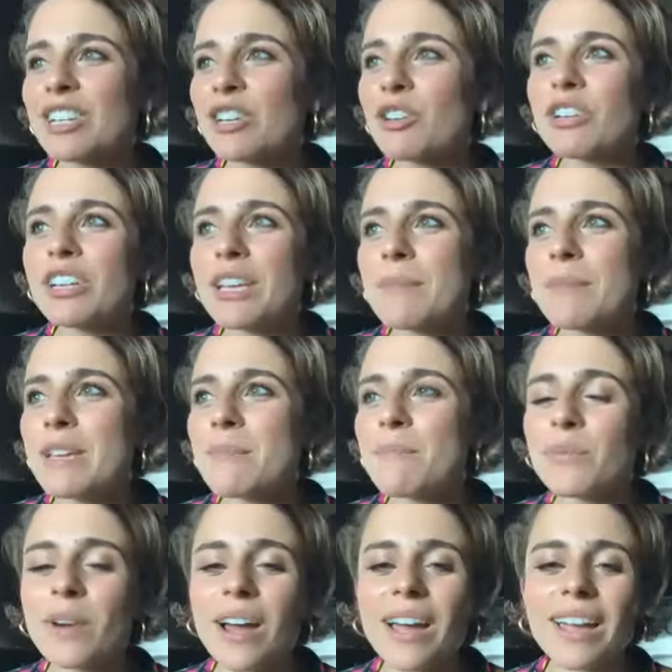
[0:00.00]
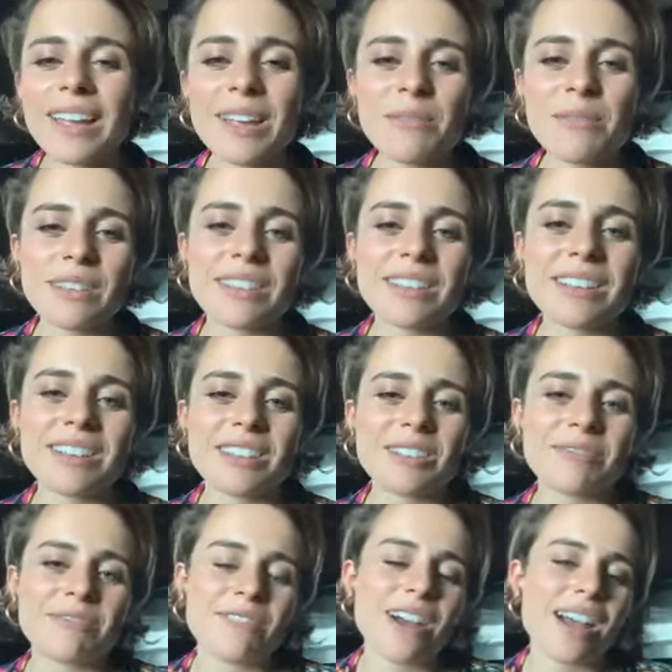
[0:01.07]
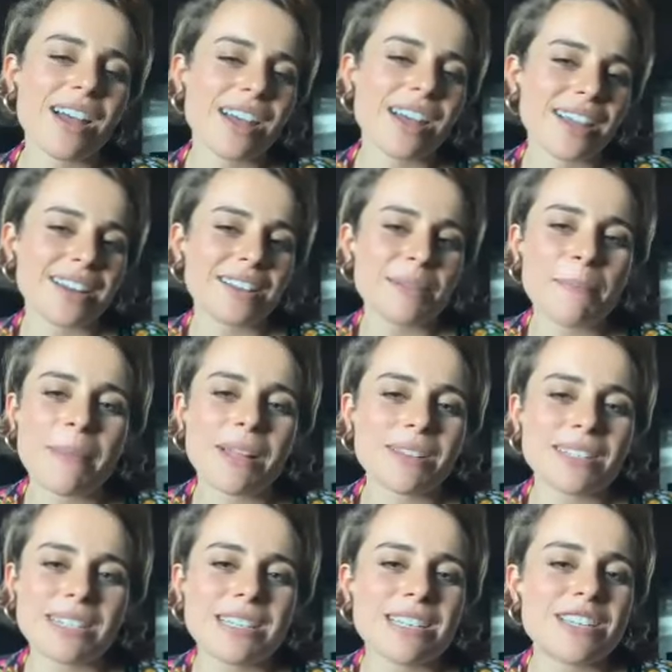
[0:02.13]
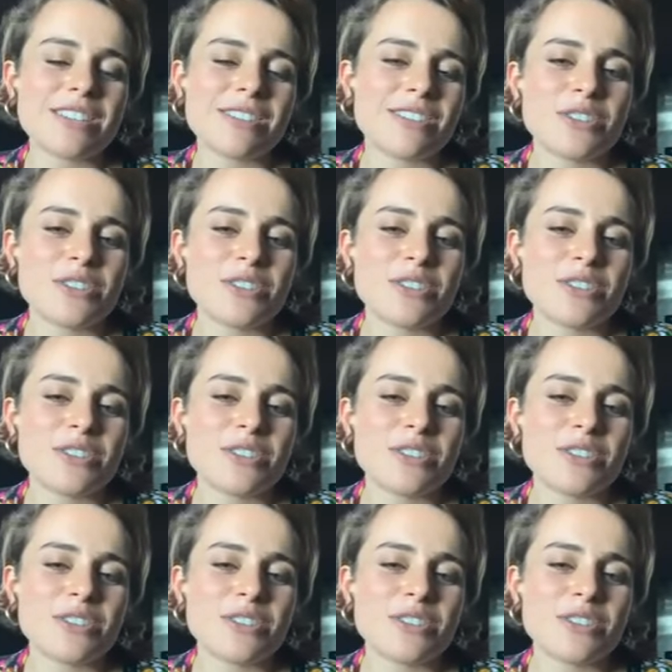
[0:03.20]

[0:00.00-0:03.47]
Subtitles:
creamy, bright with the fried, the melty,